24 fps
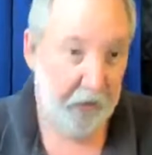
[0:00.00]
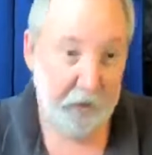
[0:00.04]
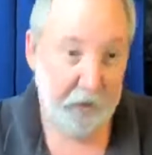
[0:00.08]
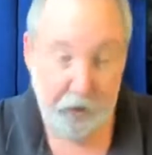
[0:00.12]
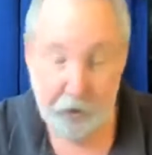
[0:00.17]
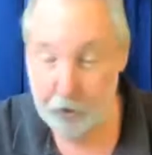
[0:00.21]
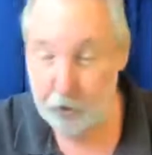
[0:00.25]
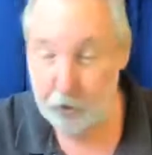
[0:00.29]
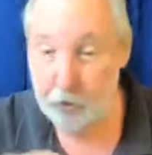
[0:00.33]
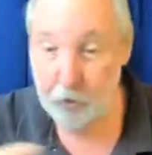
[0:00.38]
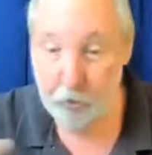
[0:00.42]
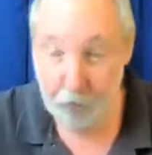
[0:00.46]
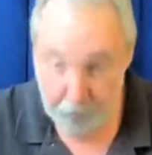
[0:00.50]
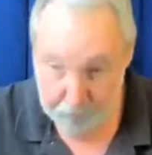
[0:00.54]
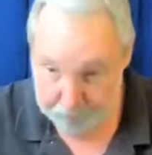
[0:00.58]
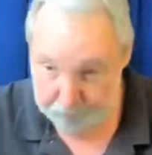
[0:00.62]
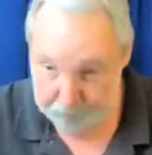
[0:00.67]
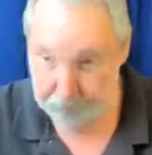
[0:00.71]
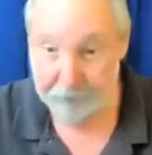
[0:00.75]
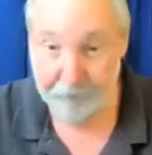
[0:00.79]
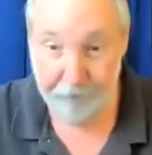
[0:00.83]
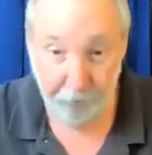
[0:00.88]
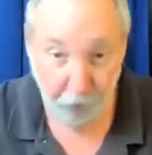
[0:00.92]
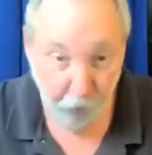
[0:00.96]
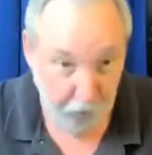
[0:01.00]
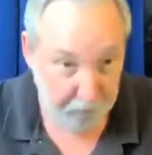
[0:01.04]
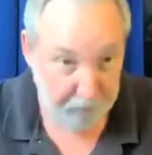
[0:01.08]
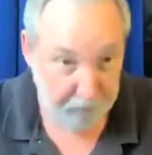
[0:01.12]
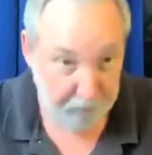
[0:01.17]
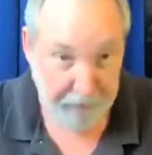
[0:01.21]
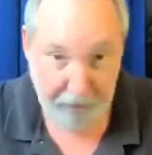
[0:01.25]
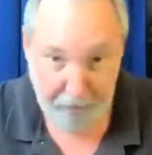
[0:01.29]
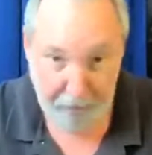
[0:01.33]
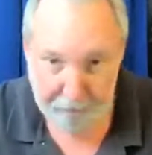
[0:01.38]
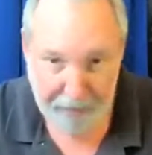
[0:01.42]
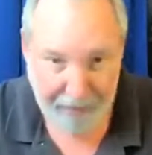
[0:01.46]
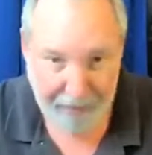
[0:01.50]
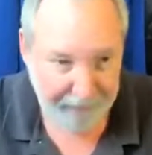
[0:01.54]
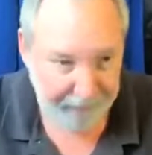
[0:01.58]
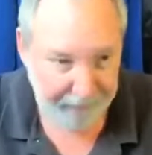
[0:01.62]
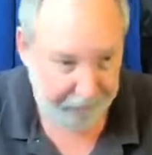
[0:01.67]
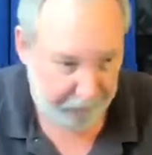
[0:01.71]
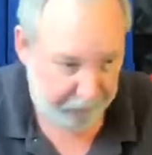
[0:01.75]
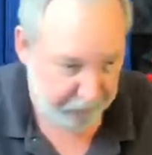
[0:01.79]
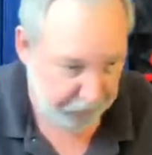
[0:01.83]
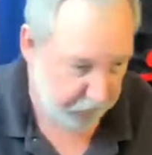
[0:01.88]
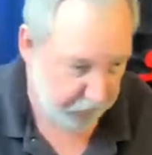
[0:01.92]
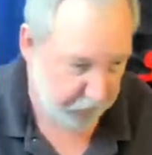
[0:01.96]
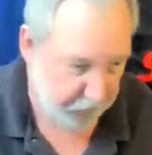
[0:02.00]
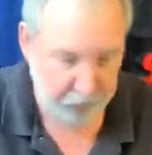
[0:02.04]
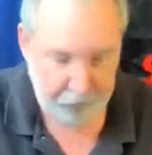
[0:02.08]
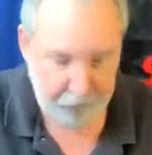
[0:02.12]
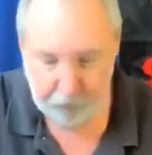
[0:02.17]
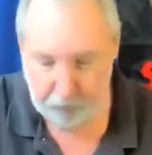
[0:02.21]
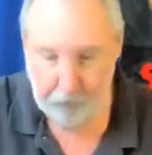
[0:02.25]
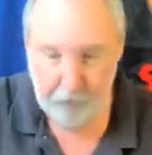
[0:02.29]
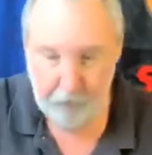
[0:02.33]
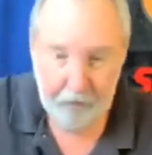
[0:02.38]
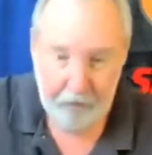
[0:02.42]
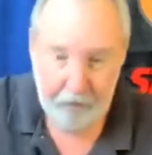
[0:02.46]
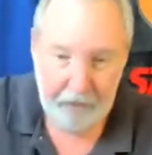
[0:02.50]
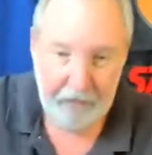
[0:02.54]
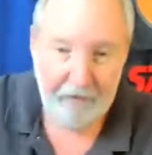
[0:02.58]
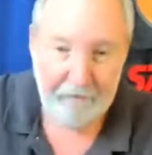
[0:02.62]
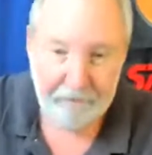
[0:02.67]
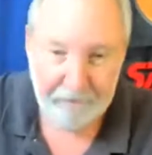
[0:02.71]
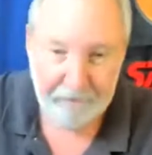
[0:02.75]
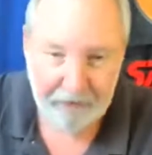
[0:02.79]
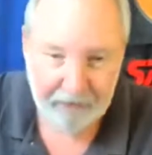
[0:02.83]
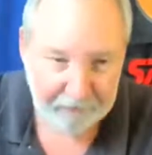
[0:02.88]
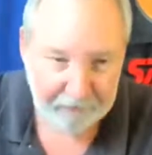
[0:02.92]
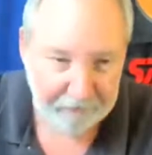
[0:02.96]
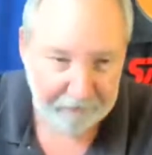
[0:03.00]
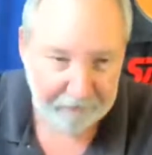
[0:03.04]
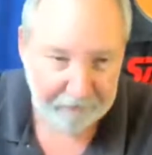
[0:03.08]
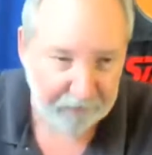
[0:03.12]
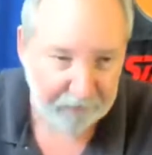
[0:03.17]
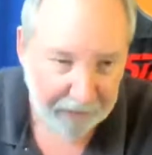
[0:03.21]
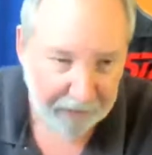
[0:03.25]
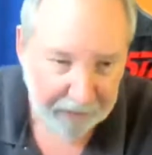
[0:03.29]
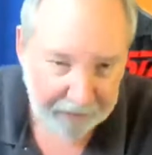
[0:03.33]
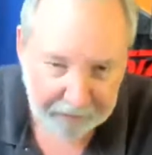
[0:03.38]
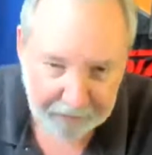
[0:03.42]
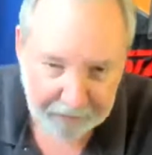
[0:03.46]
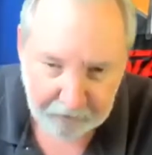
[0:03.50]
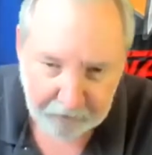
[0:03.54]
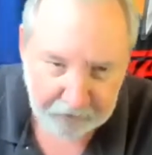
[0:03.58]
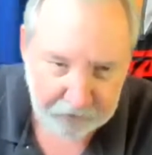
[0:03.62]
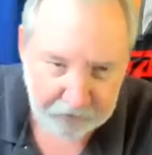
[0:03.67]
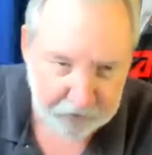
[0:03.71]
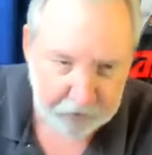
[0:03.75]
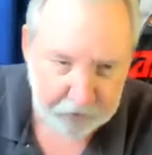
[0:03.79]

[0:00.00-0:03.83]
to perform their malice, to infect files,